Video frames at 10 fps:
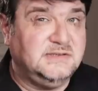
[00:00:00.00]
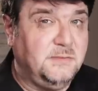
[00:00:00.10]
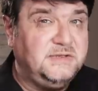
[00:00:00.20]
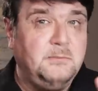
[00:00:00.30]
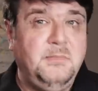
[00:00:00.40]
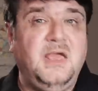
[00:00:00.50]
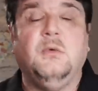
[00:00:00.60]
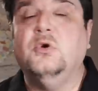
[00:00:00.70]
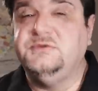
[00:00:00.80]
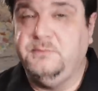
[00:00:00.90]
something big
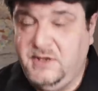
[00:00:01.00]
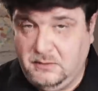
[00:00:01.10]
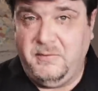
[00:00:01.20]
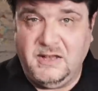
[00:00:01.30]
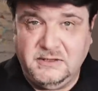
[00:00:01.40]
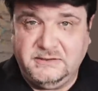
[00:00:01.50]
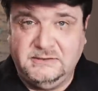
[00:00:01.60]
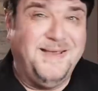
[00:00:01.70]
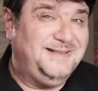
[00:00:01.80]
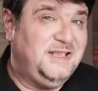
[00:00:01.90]
was being built
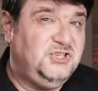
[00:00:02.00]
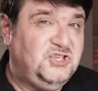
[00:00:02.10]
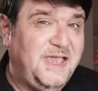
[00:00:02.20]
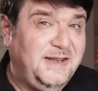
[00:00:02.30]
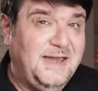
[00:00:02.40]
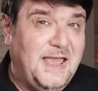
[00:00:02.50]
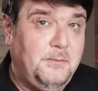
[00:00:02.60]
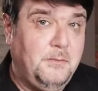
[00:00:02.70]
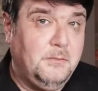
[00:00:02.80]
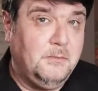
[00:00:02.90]
by the
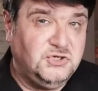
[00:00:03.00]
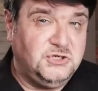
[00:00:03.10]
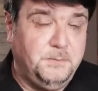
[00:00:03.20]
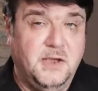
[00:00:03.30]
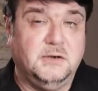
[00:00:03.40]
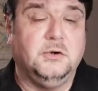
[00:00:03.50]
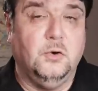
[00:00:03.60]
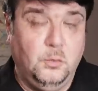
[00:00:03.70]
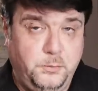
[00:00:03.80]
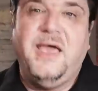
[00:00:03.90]
Jiangnan Shipyard
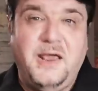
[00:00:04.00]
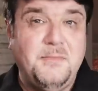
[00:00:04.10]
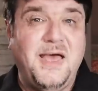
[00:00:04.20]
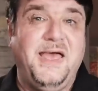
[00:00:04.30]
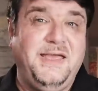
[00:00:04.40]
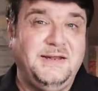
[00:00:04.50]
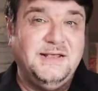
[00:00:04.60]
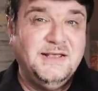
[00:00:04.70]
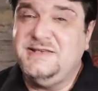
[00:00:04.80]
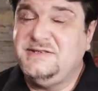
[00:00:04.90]
Group. In
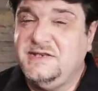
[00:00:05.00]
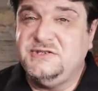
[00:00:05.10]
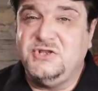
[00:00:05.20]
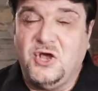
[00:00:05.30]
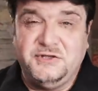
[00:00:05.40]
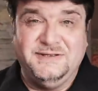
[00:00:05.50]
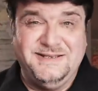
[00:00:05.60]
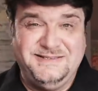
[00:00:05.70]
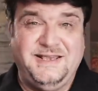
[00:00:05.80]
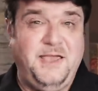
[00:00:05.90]
mind, this is not
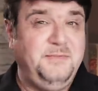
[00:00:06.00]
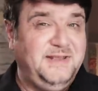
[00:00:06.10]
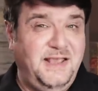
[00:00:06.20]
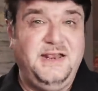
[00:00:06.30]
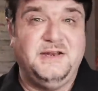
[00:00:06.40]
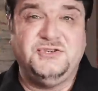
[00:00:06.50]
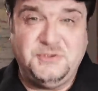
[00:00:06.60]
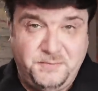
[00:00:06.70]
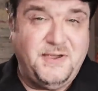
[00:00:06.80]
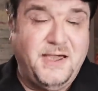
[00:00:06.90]
the same Dalian
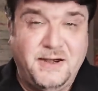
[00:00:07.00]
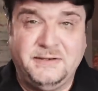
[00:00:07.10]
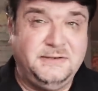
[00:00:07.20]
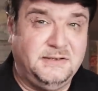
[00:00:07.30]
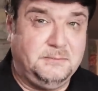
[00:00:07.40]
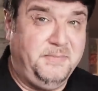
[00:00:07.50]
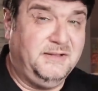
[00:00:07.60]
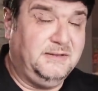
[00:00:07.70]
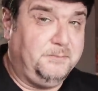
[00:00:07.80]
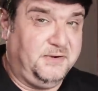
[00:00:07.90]
shipyard that
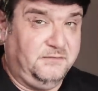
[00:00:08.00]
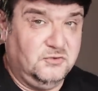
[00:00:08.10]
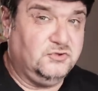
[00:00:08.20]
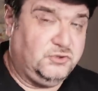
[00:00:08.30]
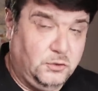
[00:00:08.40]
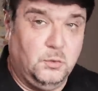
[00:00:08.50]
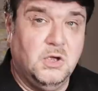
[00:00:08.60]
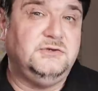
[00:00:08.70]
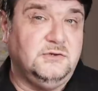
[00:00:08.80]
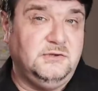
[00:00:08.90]
built the previous two,
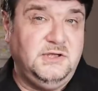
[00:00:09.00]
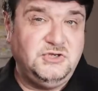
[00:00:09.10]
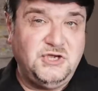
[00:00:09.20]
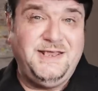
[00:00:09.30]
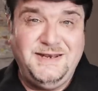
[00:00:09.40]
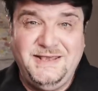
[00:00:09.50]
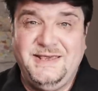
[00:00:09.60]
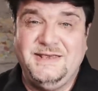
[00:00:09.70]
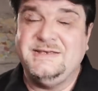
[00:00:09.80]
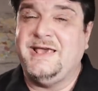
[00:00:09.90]
so the
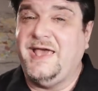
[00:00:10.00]
Chinese